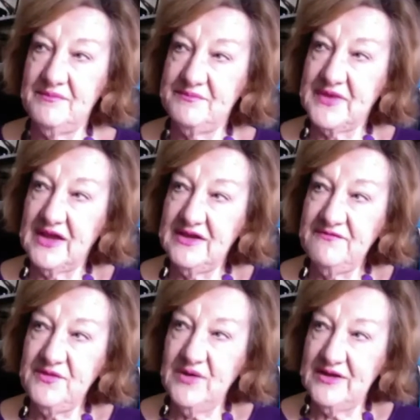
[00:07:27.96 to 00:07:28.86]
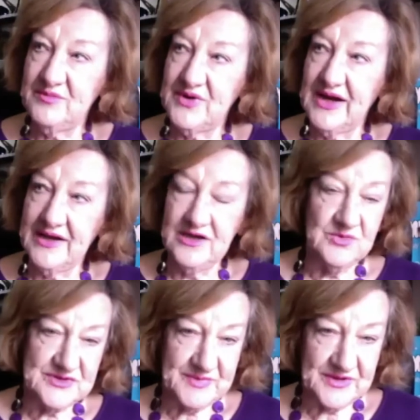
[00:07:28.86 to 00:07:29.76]
And if you had a brain, you were
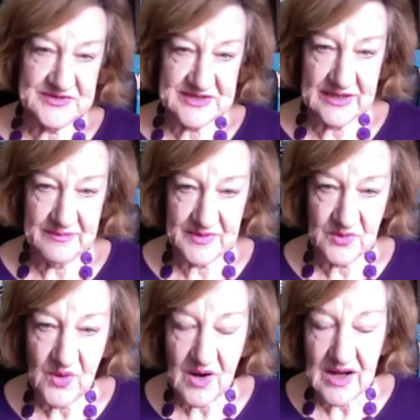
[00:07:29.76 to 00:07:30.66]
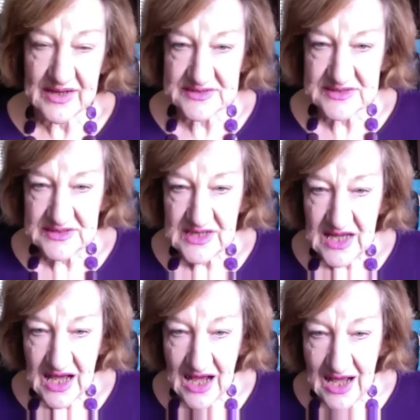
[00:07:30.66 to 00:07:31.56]
supposed to keep it quiet.
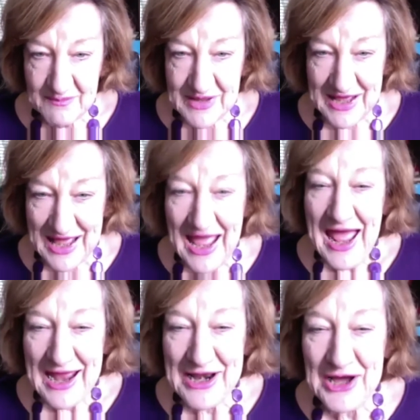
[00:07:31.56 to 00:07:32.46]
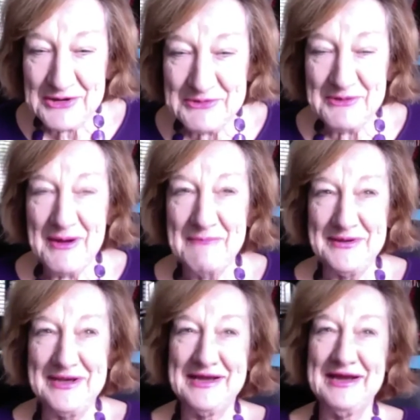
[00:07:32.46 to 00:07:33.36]
And I grew up
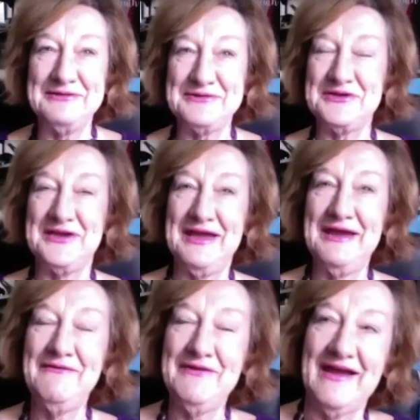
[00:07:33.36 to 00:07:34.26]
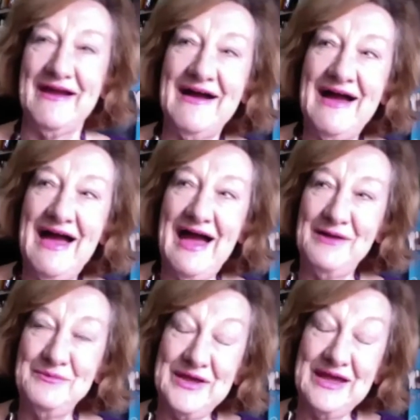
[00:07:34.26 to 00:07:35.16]
in a country area
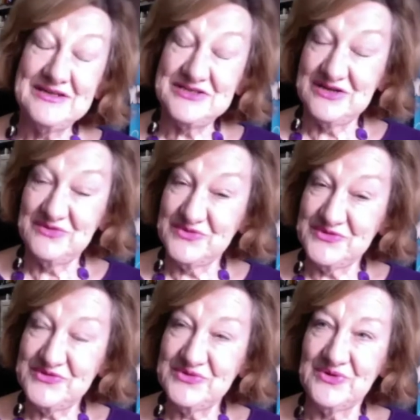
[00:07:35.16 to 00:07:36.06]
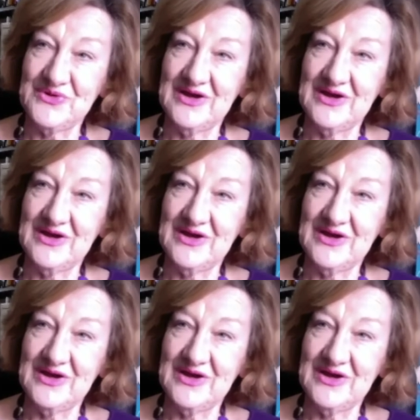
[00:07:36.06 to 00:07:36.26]
and we had a general store.